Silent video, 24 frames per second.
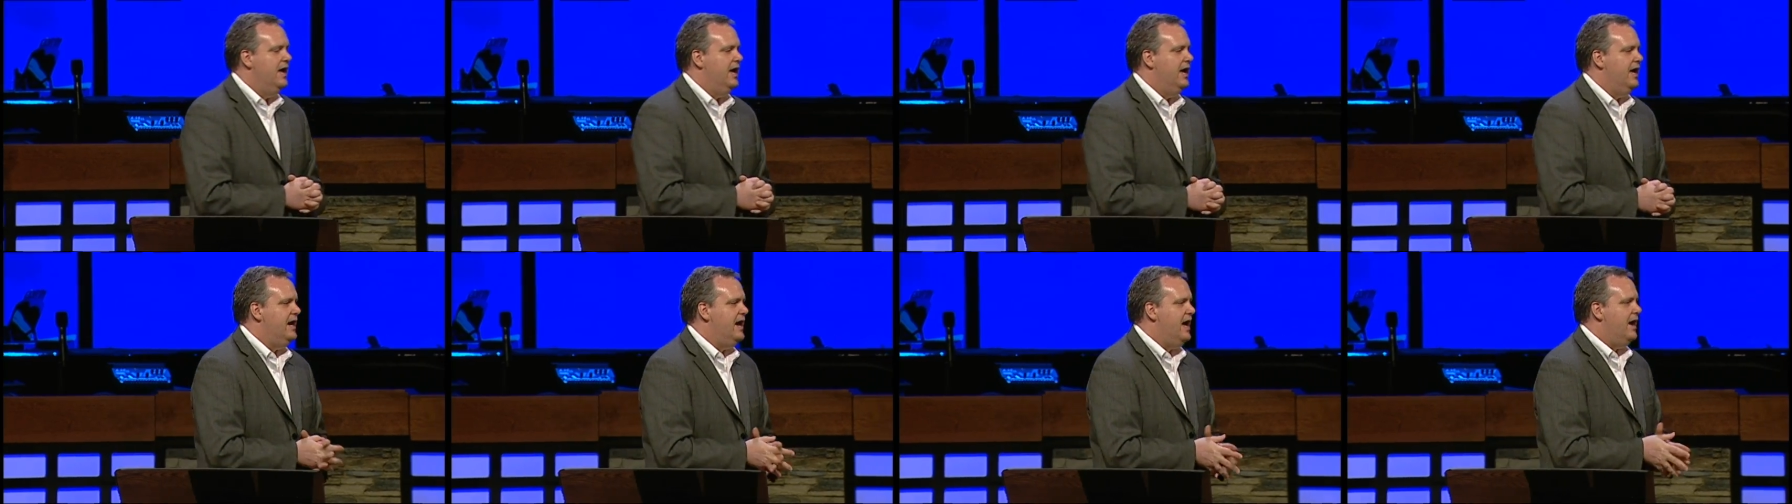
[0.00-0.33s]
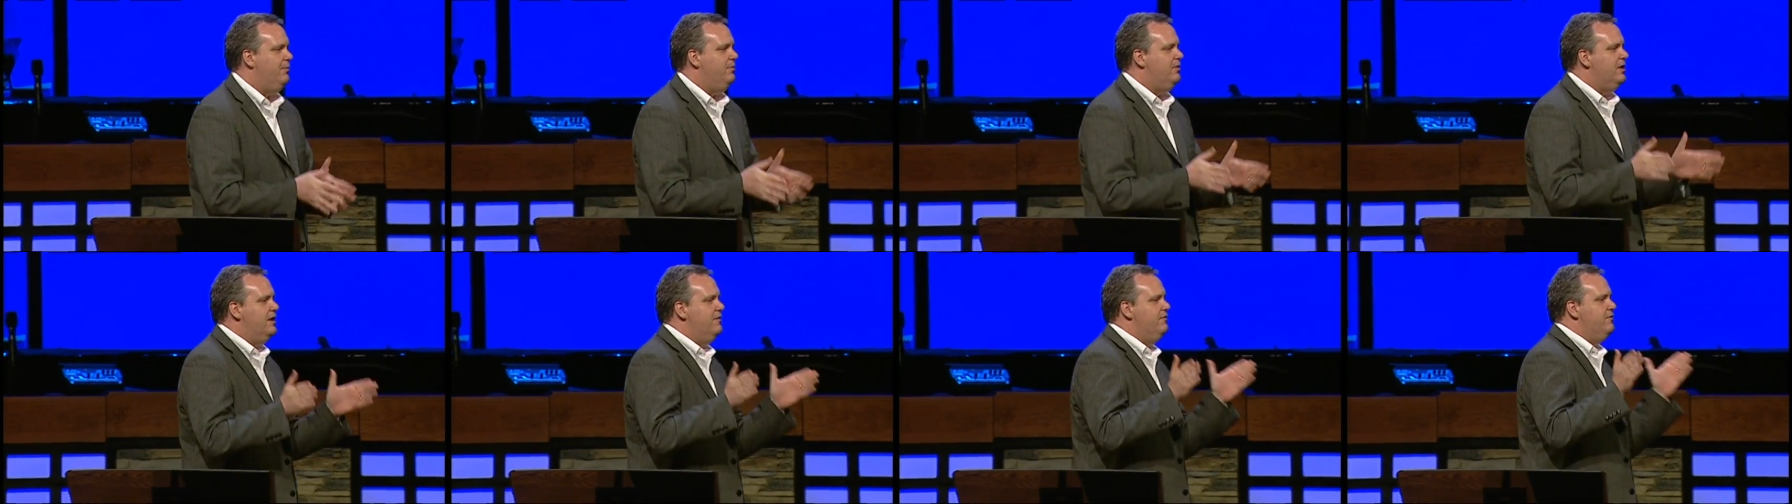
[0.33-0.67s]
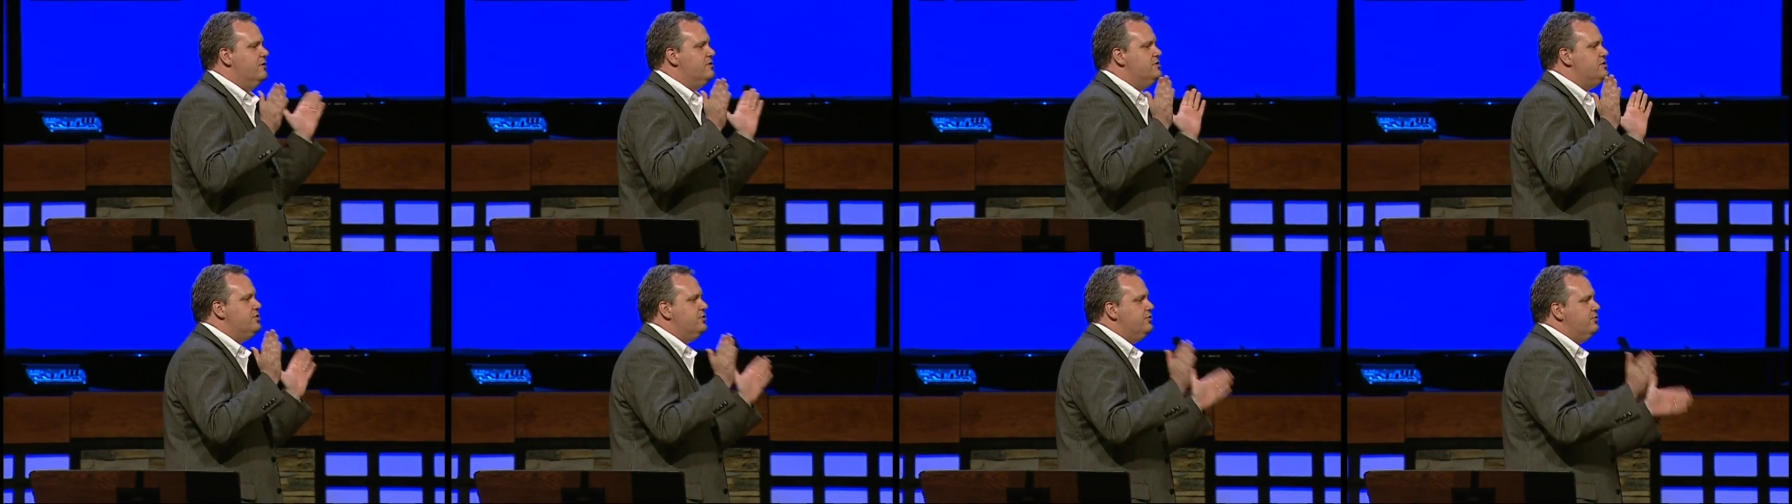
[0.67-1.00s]
And I believe
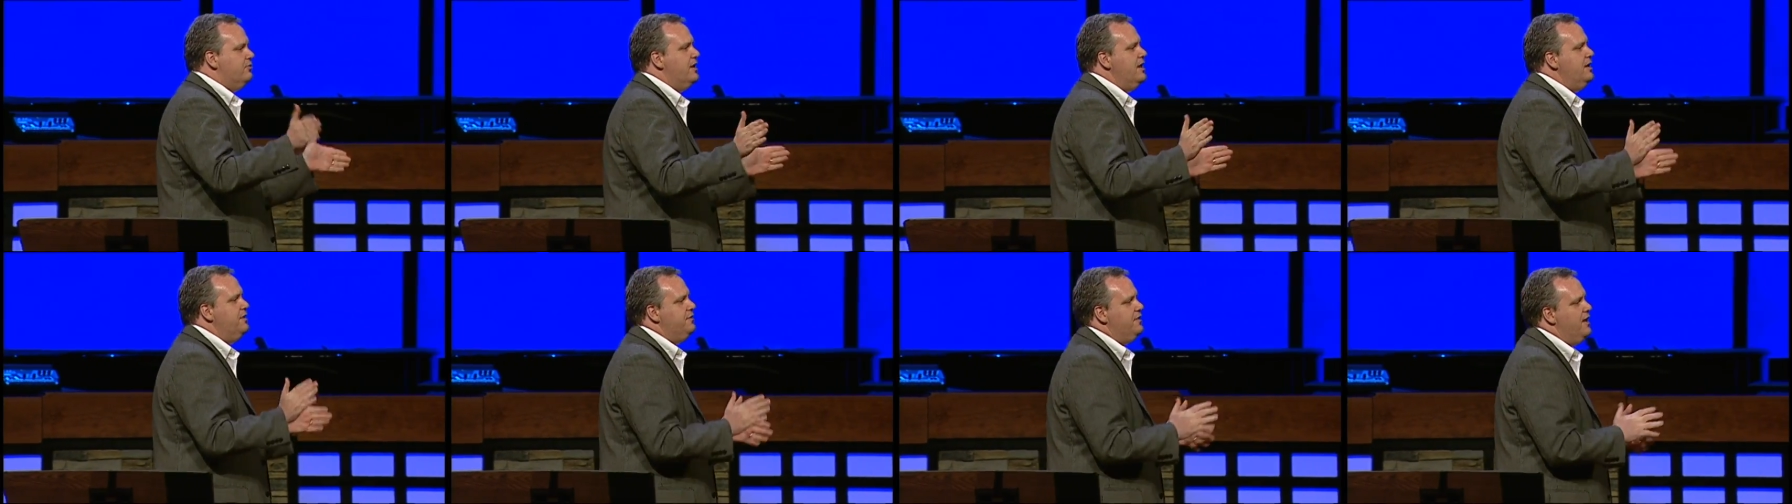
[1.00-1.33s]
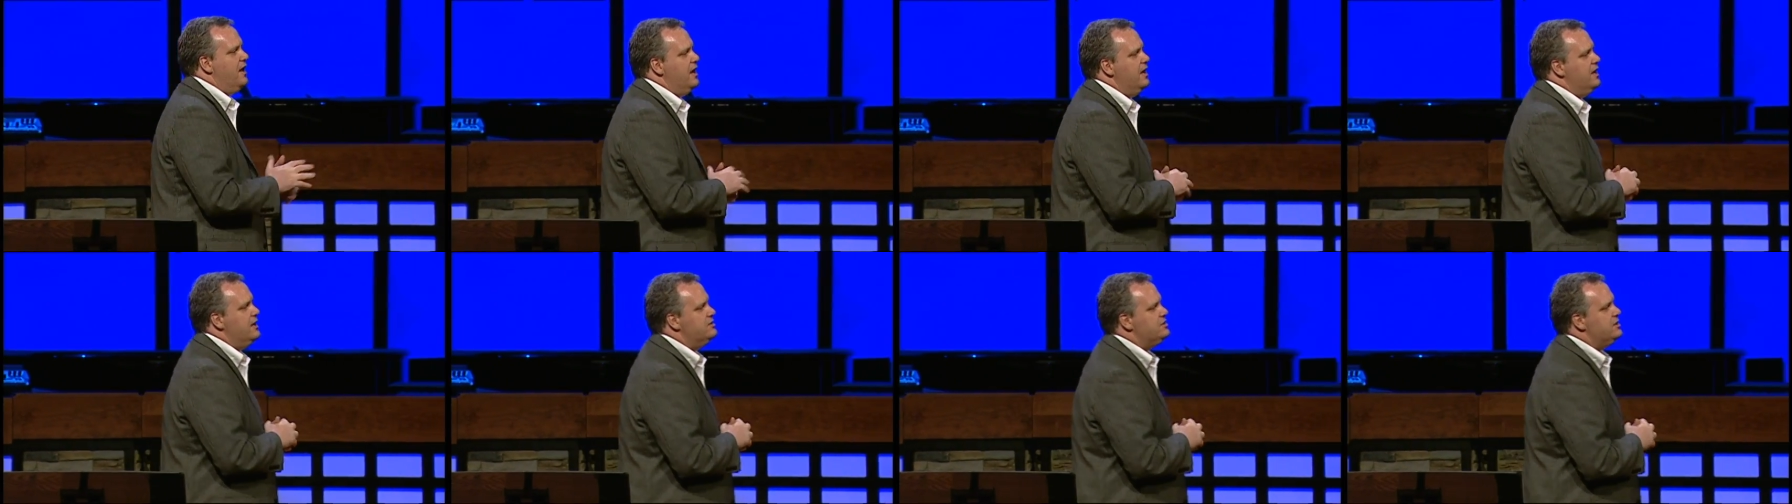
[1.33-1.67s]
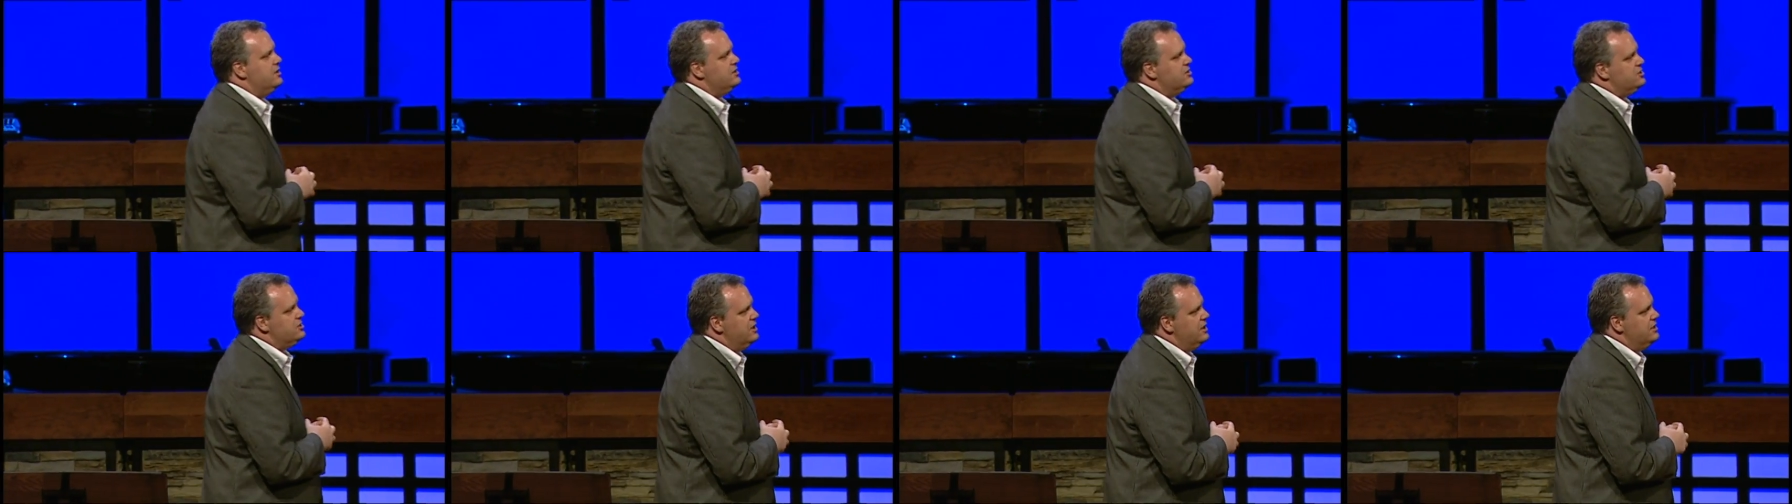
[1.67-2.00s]
there's three things
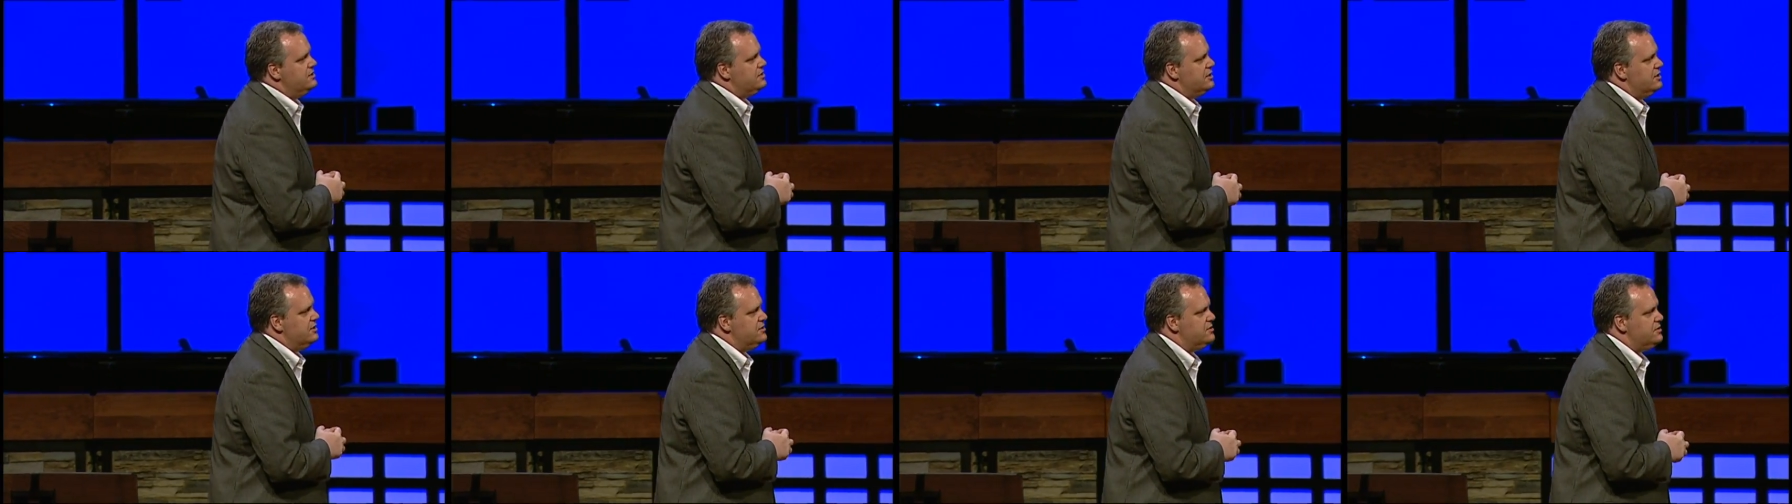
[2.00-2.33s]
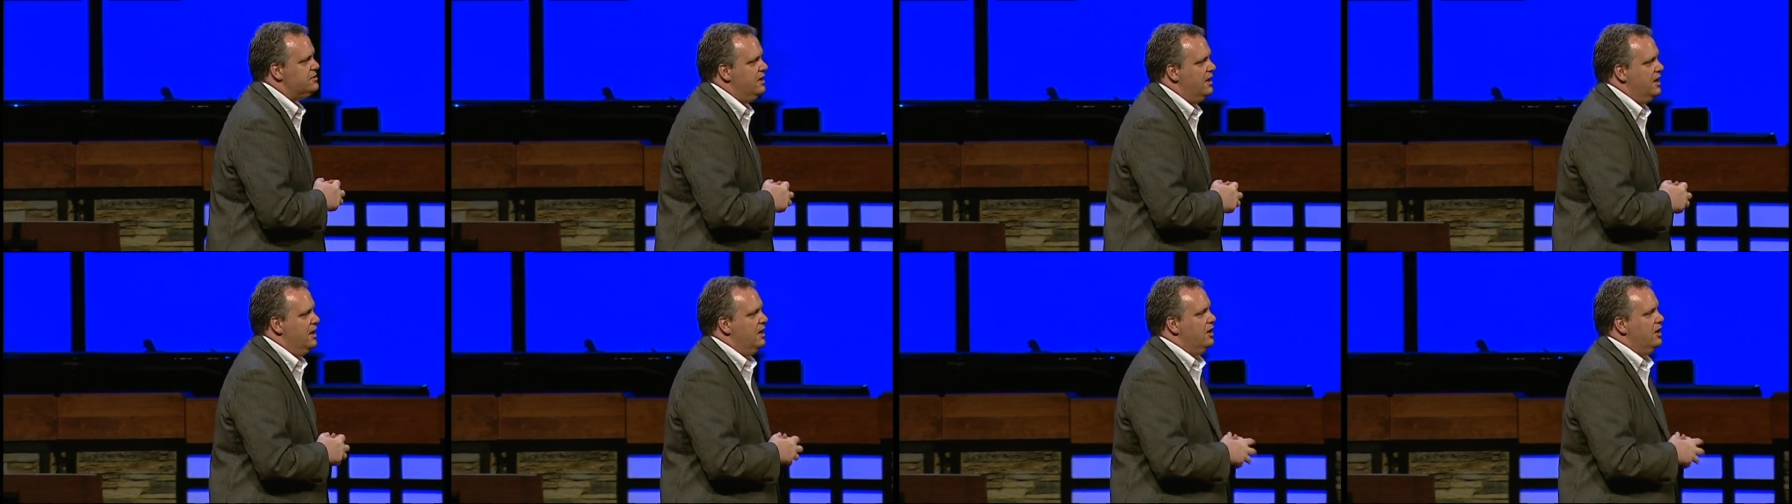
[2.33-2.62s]
that Jesus